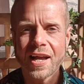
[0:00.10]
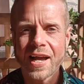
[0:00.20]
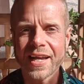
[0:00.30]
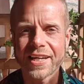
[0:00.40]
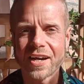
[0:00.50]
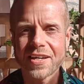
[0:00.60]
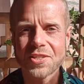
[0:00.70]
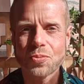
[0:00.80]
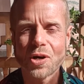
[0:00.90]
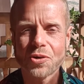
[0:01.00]
Hey
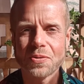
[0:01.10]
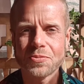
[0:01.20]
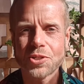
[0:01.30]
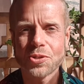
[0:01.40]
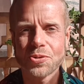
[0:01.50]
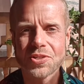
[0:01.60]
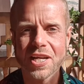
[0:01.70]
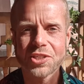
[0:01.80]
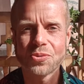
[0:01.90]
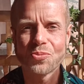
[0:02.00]
guys, welcome to
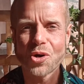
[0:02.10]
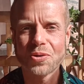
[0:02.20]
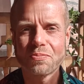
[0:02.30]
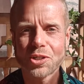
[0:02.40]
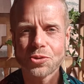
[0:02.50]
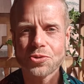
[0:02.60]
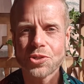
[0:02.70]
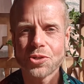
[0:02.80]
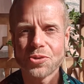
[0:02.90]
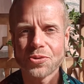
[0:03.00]
section 1, module
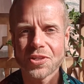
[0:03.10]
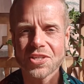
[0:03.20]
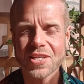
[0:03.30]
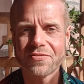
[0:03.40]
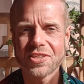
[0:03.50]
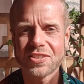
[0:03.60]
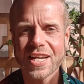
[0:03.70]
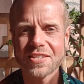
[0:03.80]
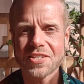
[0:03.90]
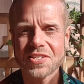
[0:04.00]
2, the 7
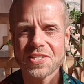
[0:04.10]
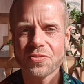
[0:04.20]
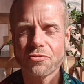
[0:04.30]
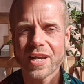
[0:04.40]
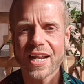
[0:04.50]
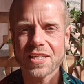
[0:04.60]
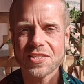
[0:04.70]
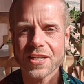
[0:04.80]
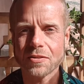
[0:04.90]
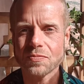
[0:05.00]
densities of
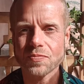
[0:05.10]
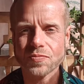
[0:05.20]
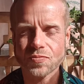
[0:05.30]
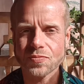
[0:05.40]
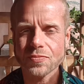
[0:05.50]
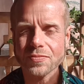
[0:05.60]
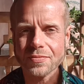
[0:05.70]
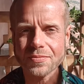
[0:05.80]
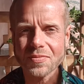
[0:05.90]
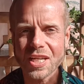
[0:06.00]
reality.
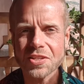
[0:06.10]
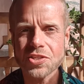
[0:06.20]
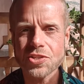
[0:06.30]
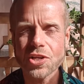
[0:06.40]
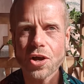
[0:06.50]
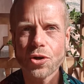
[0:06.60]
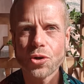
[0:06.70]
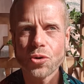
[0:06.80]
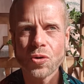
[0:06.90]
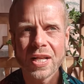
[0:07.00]

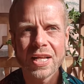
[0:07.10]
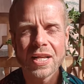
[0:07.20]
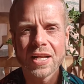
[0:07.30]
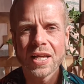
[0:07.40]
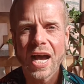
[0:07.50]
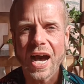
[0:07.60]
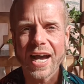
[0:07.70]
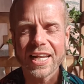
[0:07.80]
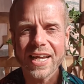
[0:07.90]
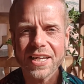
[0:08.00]
So
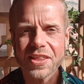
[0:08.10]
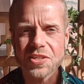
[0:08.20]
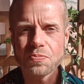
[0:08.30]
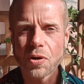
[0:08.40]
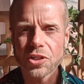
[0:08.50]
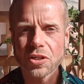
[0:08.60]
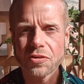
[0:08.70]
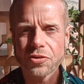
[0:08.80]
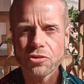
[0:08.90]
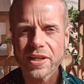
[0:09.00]
I like this model
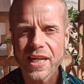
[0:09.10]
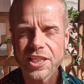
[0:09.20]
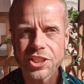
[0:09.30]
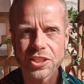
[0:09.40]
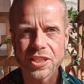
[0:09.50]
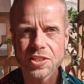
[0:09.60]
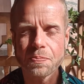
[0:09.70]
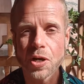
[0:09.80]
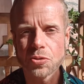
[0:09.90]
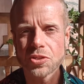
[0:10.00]
of creation as
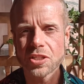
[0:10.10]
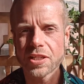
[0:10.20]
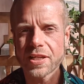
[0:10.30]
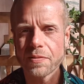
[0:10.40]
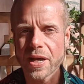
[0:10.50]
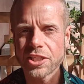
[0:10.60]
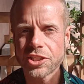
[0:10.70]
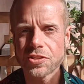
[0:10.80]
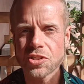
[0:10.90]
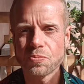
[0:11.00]
opposed to the
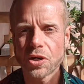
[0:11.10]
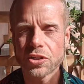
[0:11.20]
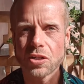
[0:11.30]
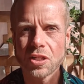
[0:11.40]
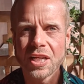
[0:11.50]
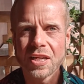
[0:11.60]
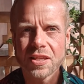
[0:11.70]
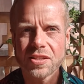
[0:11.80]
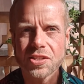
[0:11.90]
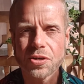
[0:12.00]
dimensions model.
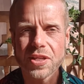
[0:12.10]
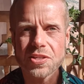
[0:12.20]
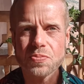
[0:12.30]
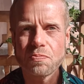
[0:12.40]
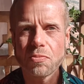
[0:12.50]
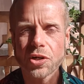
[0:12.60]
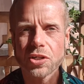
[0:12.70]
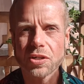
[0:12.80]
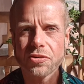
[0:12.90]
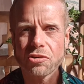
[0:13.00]
So this
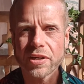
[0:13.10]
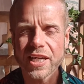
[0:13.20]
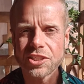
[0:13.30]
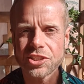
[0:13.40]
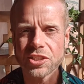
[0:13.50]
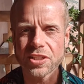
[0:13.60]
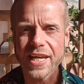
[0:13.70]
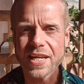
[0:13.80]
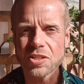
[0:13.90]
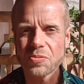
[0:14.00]
model of creation
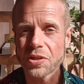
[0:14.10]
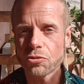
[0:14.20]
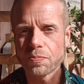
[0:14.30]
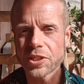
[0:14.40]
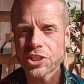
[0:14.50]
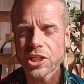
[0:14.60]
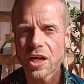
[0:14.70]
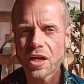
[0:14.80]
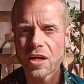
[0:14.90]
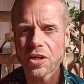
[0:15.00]
came to me through
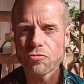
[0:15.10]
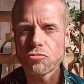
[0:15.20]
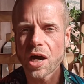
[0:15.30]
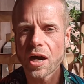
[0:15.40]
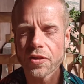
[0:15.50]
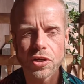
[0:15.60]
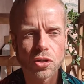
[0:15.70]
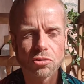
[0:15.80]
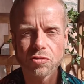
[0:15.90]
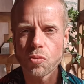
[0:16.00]
Bashar and Ra, the
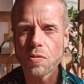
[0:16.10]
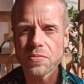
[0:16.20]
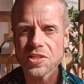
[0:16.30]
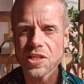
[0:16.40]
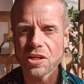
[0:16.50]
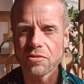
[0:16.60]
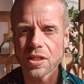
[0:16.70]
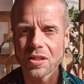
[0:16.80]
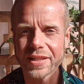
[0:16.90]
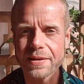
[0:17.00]
law of one
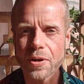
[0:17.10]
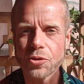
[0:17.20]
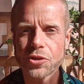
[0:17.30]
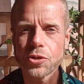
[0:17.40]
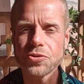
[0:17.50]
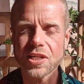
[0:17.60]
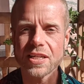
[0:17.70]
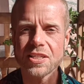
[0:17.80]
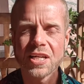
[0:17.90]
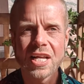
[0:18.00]
material. They both use
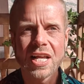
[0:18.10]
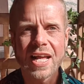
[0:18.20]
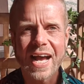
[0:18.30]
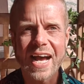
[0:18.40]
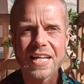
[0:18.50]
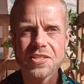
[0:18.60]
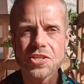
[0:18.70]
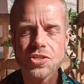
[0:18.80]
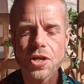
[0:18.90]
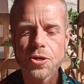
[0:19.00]
it. And
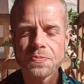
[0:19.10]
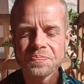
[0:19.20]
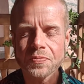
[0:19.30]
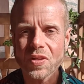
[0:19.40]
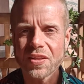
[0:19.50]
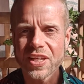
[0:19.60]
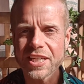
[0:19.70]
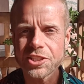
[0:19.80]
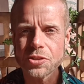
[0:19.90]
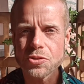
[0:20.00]
so the
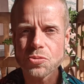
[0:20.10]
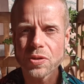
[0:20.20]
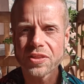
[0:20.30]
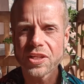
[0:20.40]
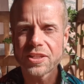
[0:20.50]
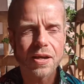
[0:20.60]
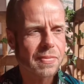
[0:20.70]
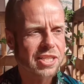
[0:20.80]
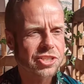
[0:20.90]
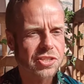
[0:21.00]
issues with the
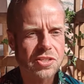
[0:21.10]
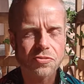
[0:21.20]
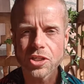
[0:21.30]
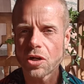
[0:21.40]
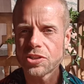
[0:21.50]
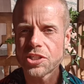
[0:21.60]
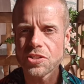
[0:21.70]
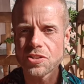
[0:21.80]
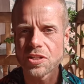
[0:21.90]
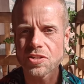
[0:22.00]
dimensions of
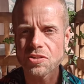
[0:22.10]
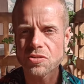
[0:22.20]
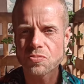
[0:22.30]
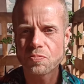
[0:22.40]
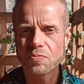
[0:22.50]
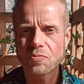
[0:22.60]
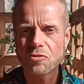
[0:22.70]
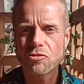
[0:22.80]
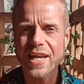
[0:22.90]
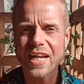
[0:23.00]
consciousness
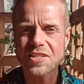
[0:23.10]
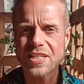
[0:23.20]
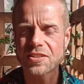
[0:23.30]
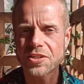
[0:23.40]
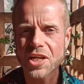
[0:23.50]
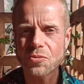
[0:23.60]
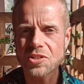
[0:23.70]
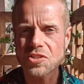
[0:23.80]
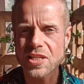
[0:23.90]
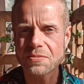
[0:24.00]
reality is that no one
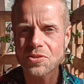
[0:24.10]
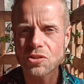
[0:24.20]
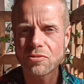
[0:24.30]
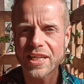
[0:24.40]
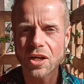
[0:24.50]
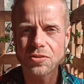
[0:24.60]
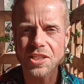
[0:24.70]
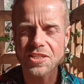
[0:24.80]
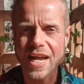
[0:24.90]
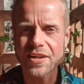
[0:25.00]
seems to really
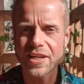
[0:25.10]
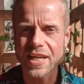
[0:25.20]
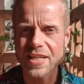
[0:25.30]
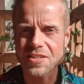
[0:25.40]
understand it.